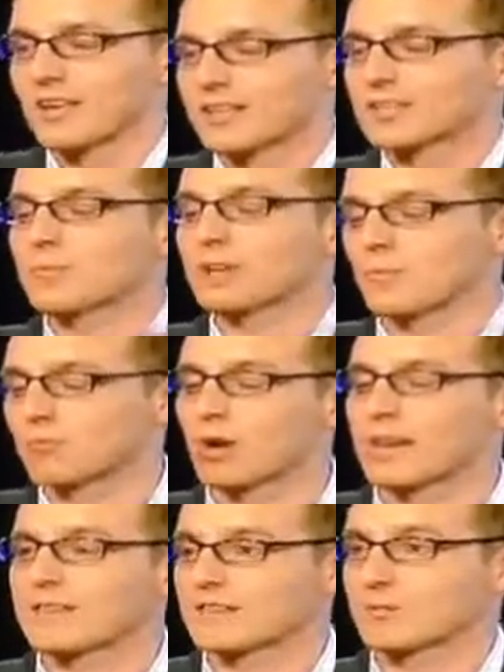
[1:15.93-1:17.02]
They spend it
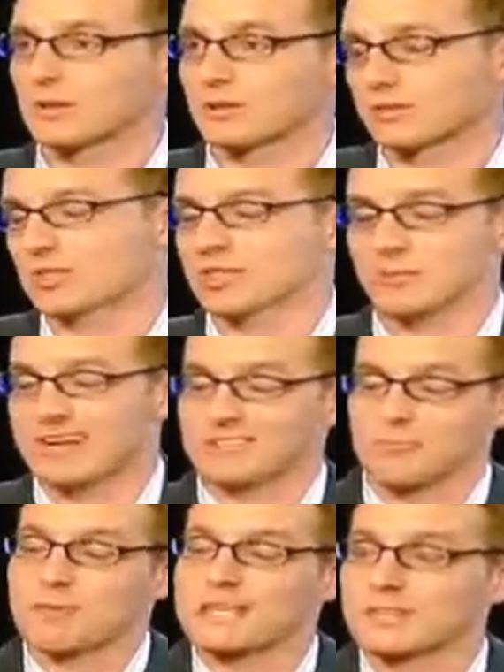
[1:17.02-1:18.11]
running this bigger system that has a
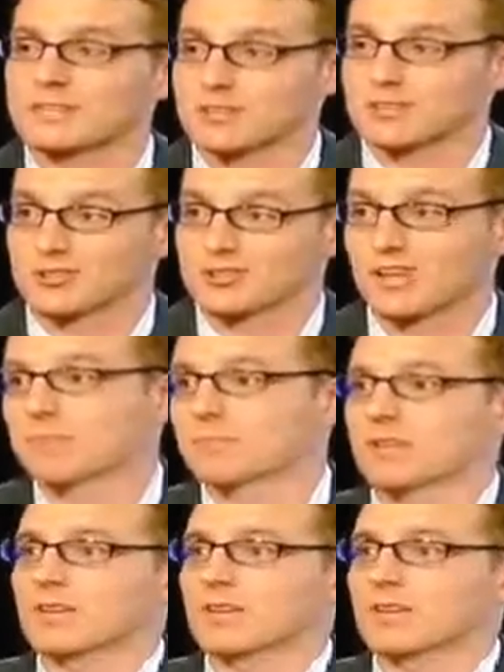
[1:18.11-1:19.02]
piece of it that's just empty.